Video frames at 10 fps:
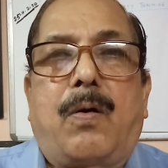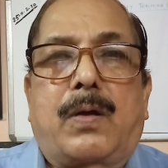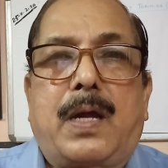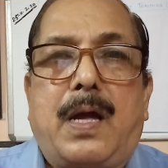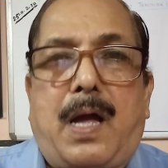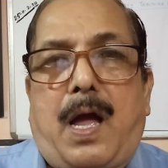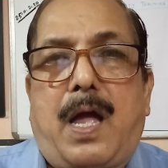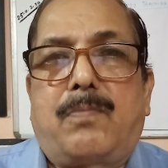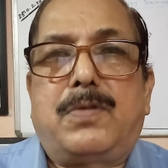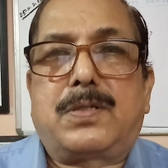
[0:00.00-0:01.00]
Okay,
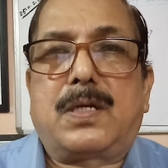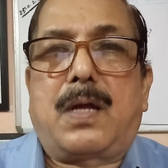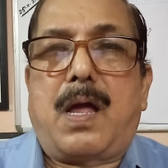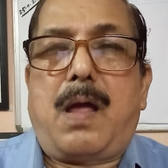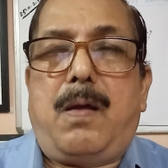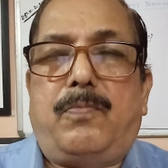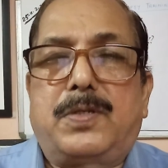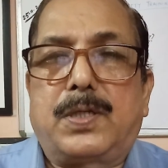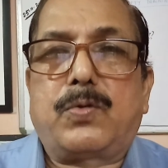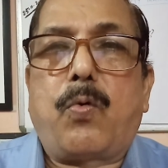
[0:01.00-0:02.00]
I am wishing
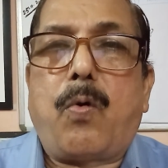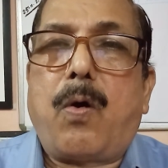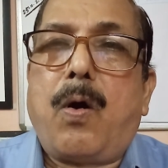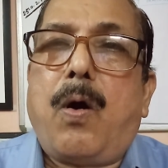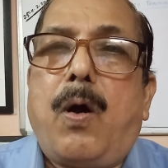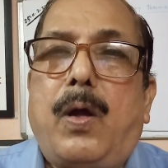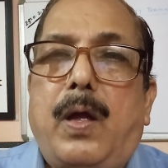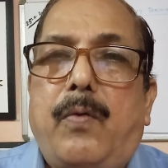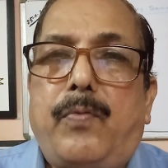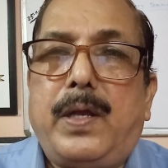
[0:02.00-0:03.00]
you
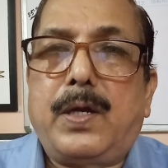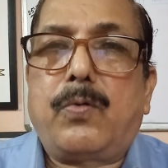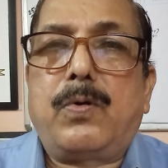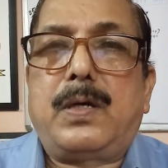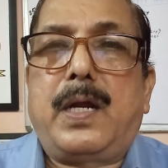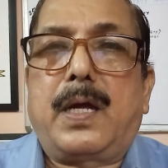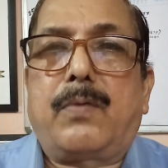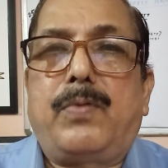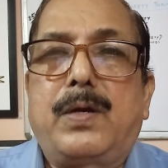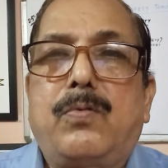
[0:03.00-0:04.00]
a very good
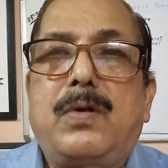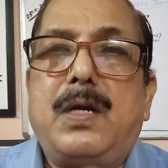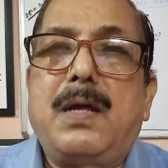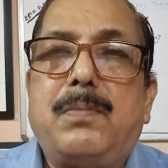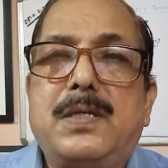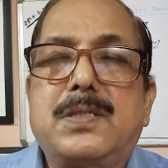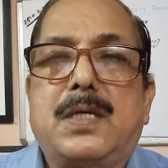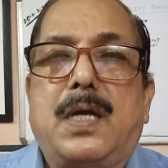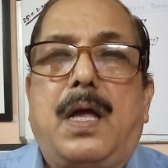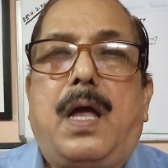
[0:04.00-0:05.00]
day. Very good day
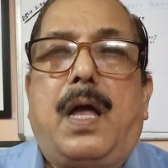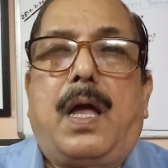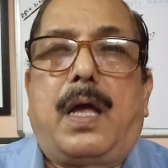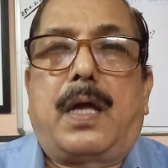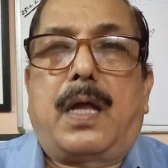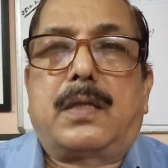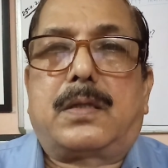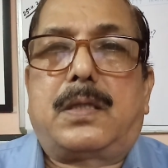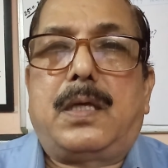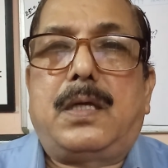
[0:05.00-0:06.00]
means
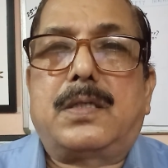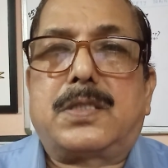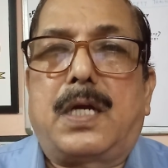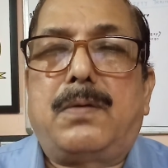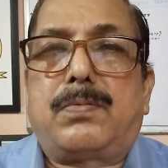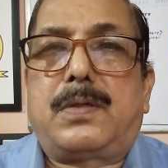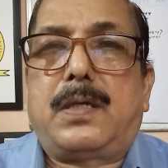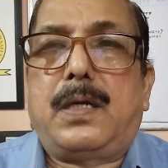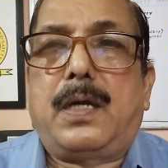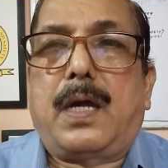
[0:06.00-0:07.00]
healthy,
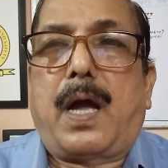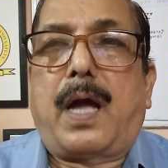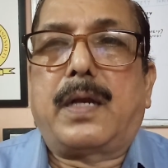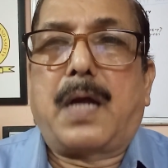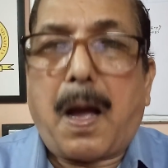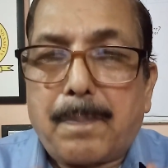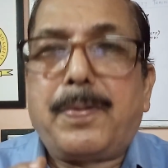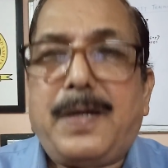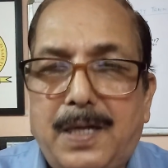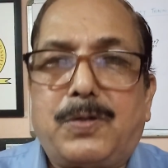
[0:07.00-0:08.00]
safety, and
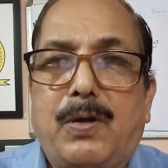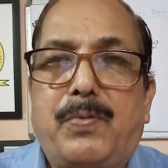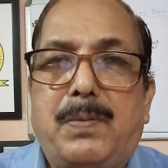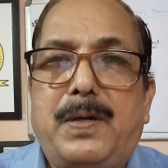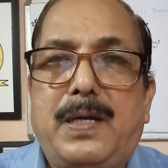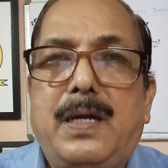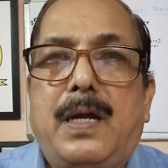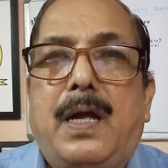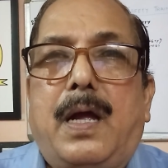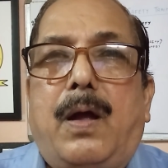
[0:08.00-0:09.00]
happy day to everybody.
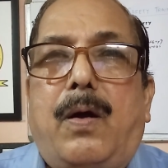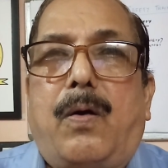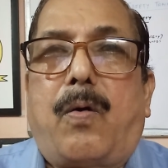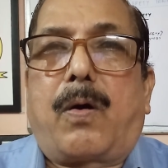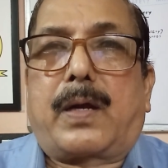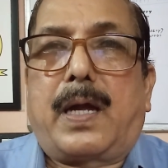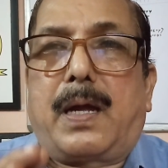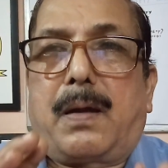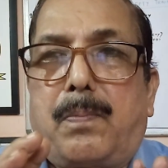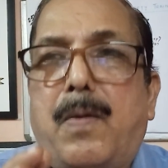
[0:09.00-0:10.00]

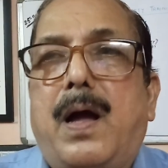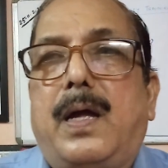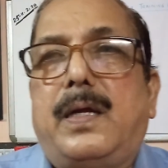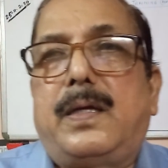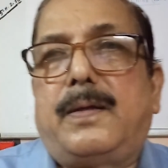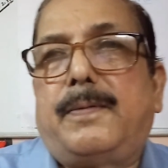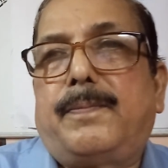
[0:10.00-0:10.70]
Okay, bye.